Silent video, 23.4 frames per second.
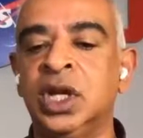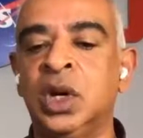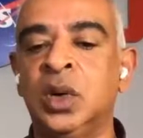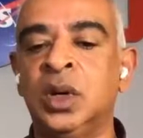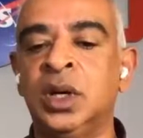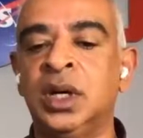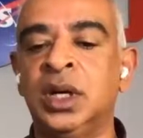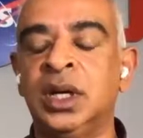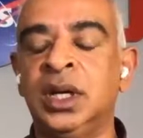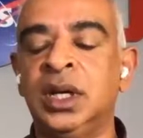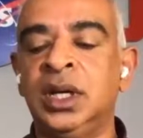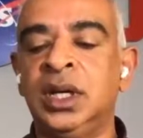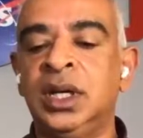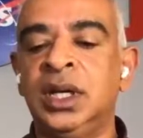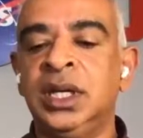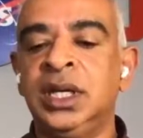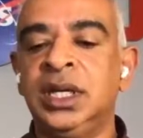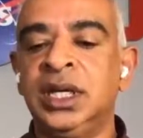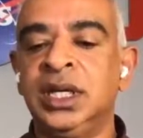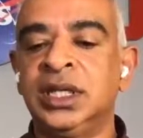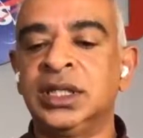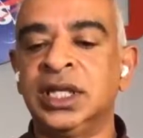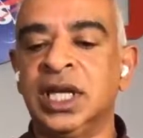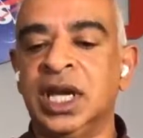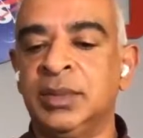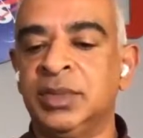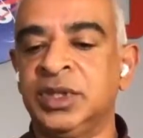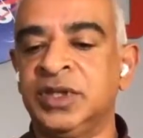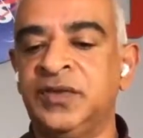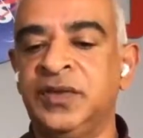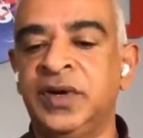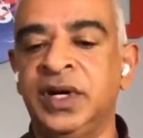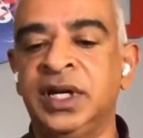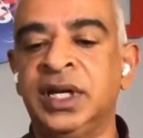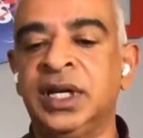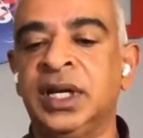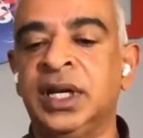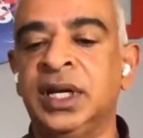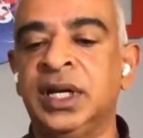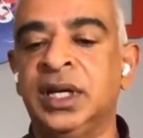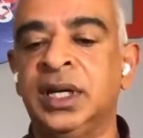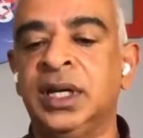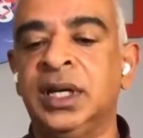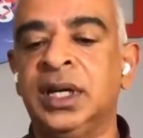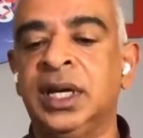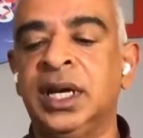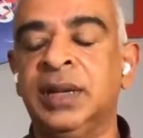NOAA is an atmospheric
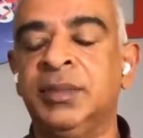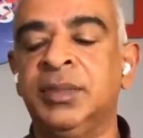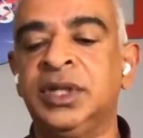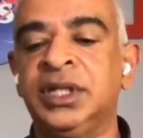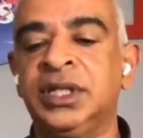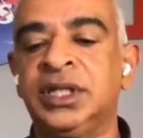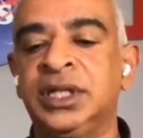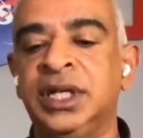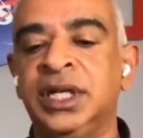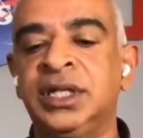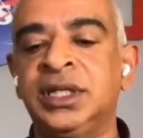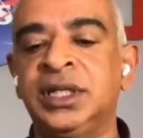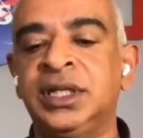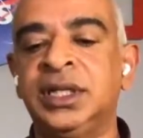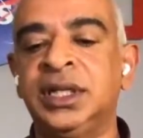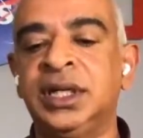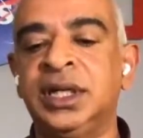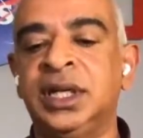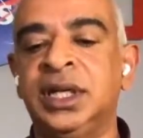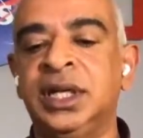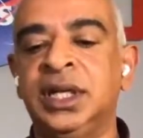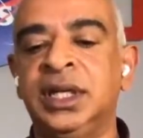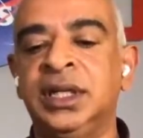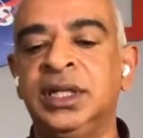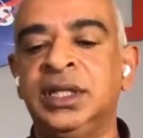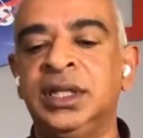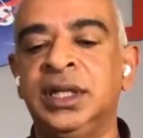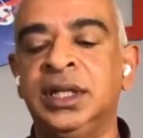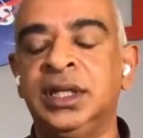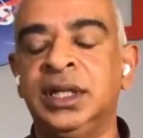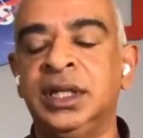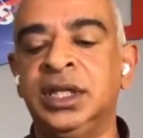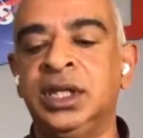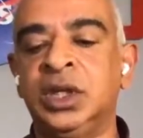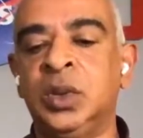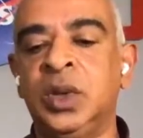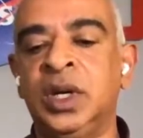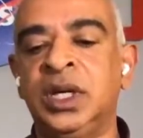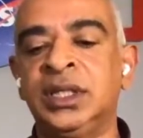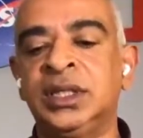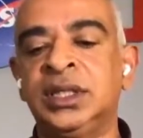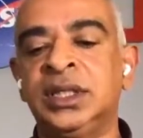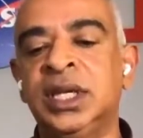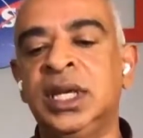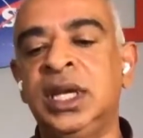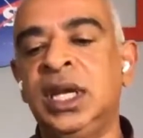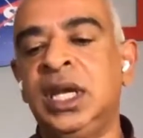administration here in the
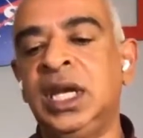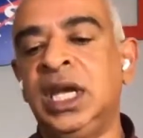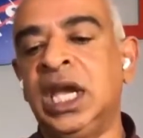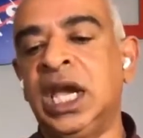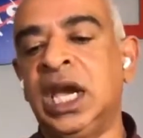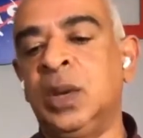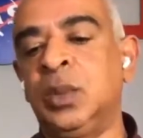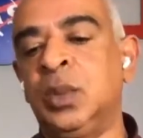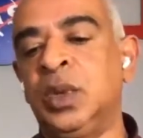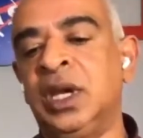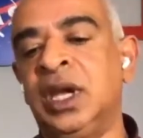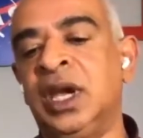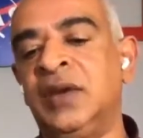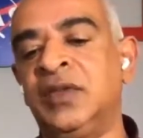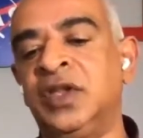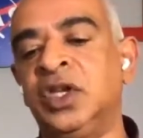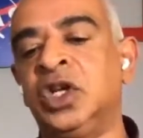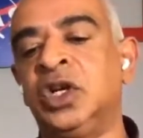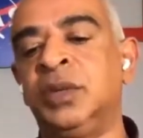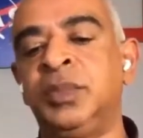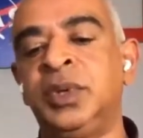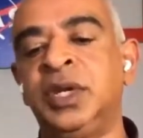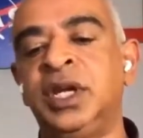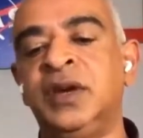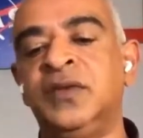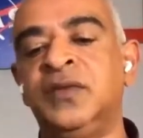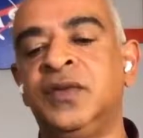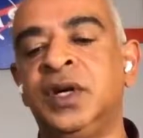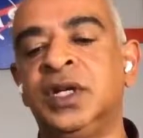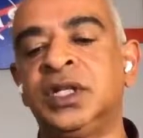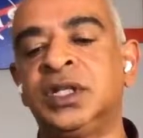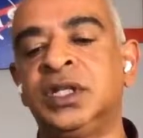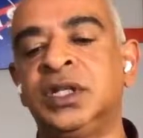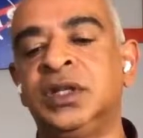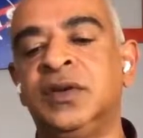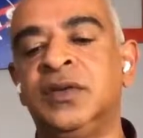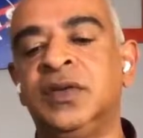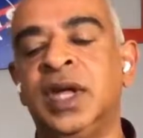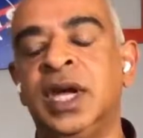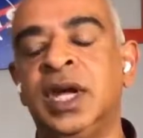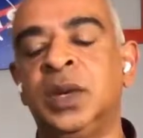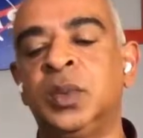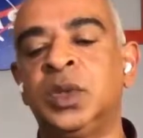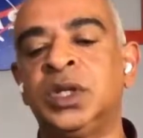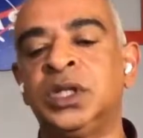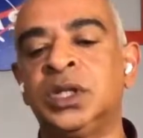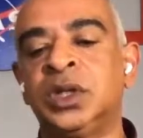U.S. And we have the European version of
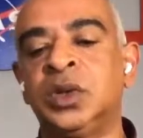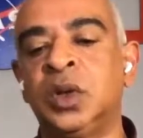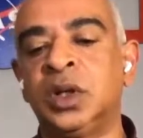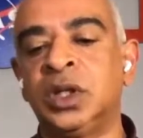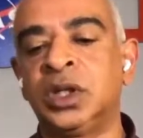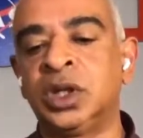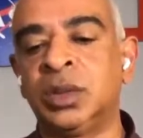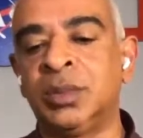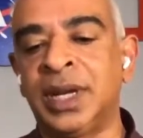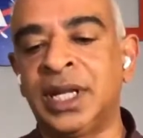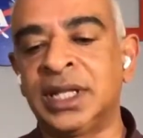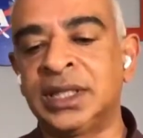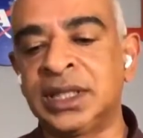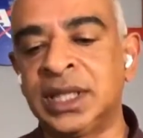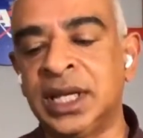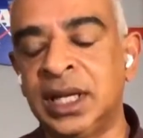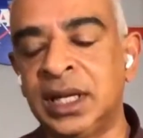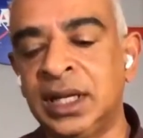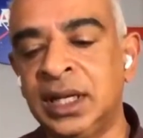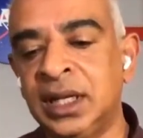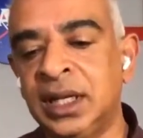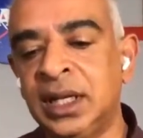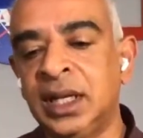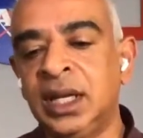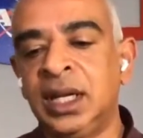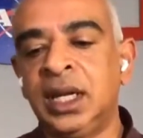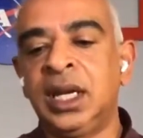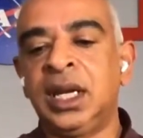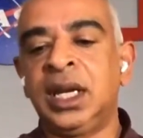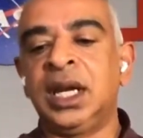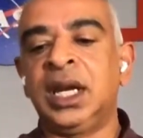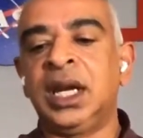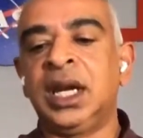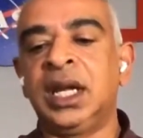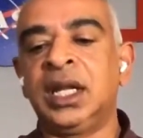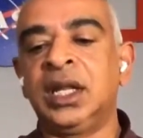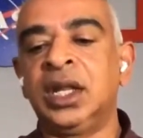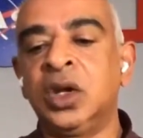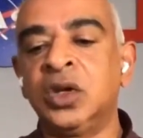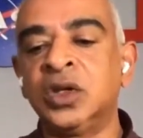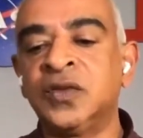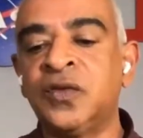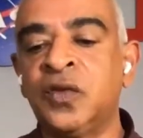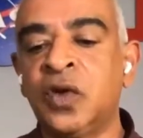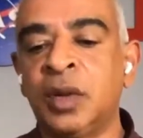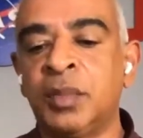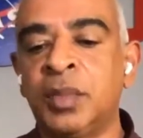that, which is called EUMETSAT. And
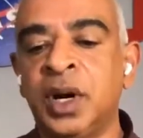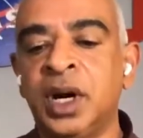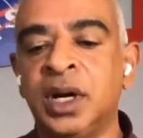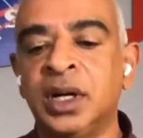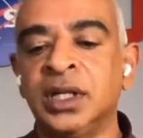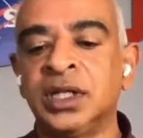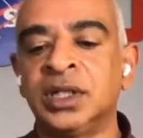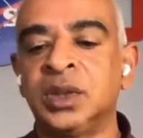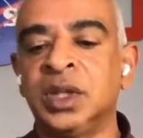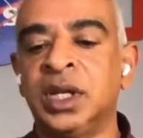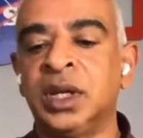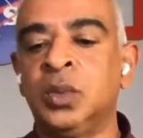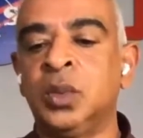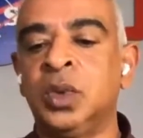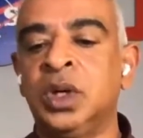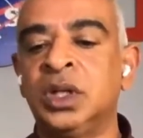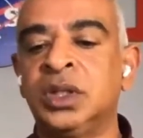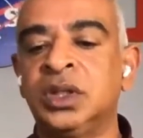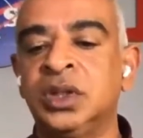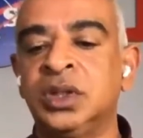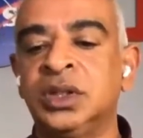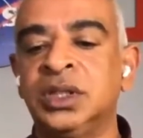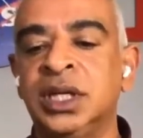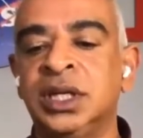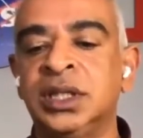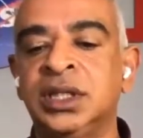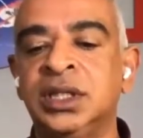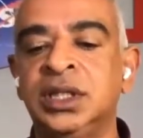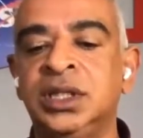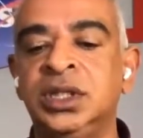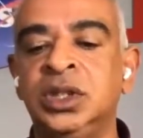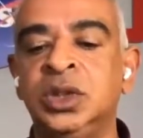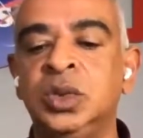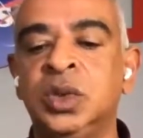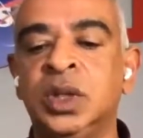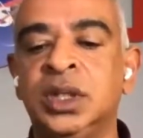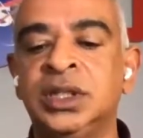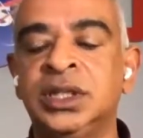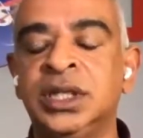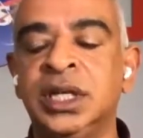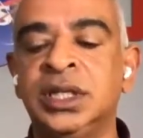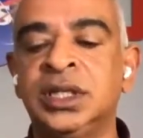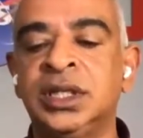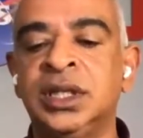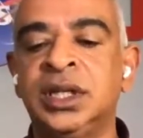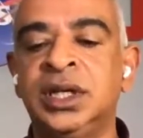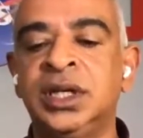those four partners then worked on Jason 2 and
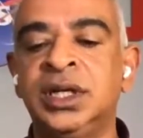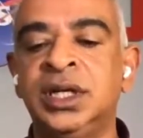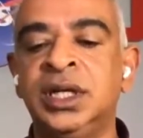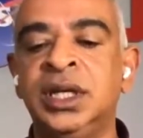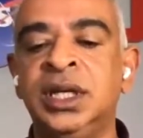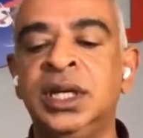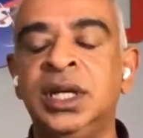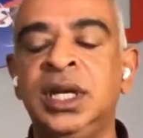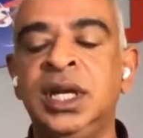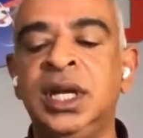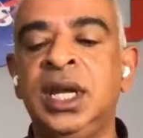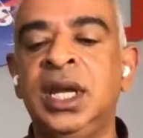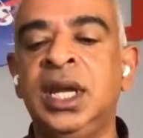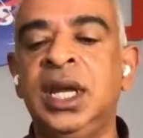Jason 3.